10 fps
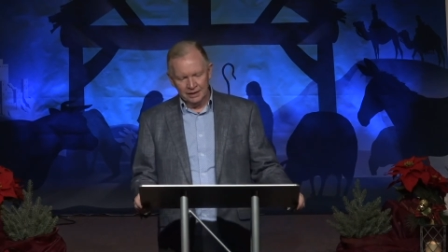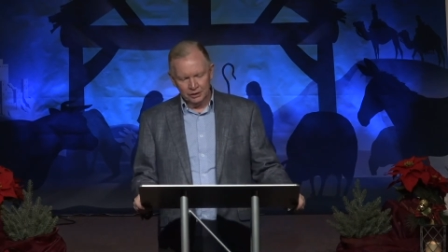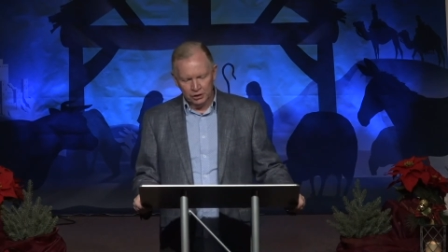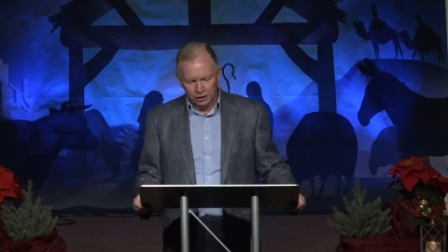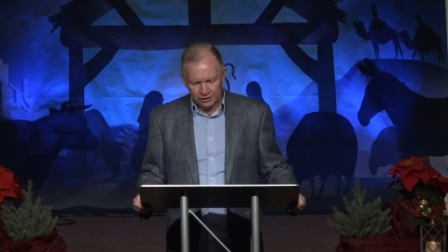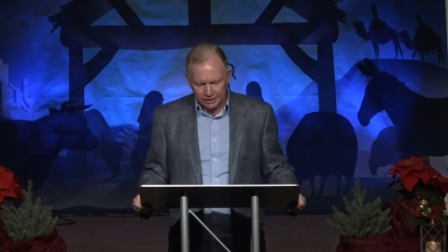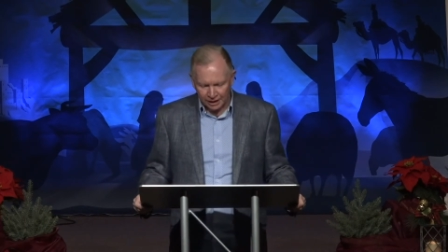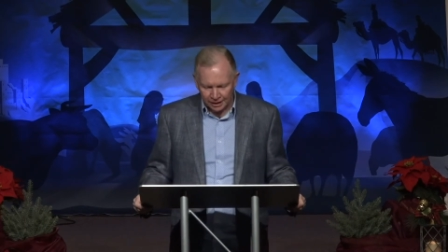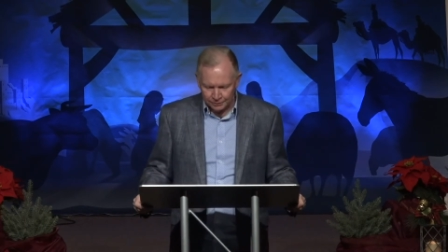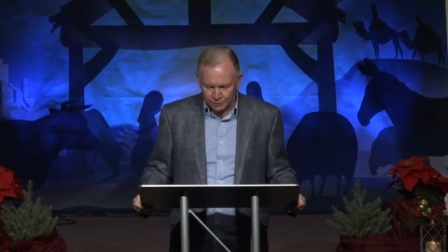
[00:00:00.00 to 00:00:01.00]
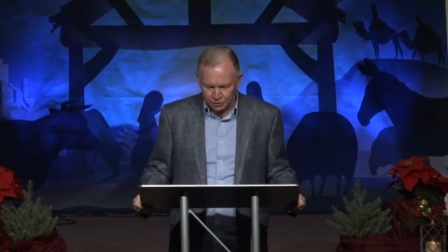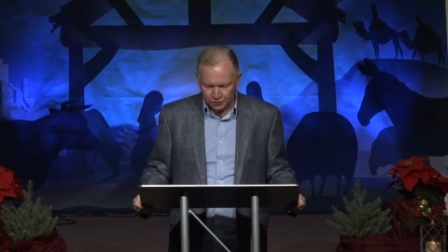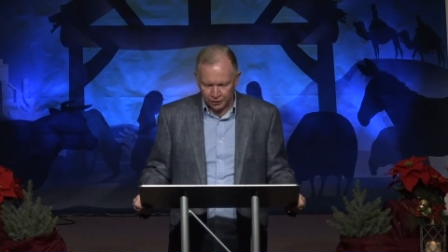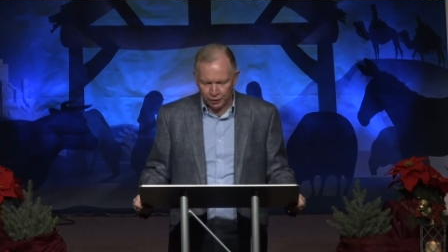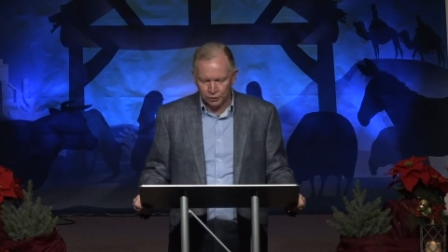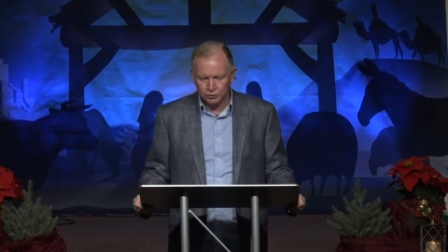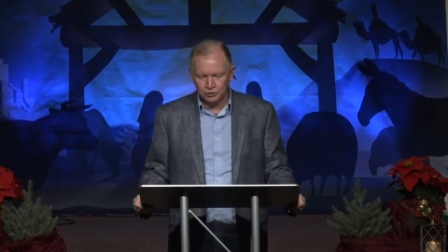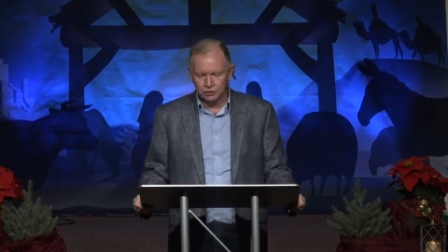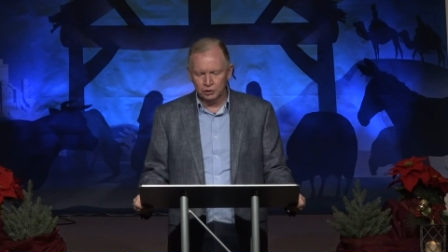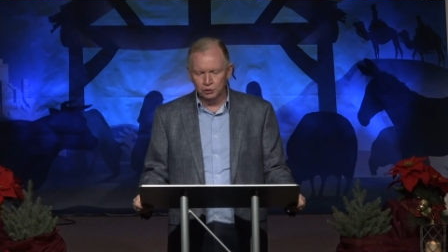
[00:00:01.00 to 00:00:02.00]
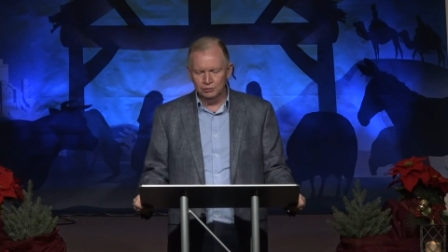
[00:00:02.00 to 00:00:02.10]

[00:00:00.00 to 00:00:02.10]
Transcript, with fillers: Good comes to those who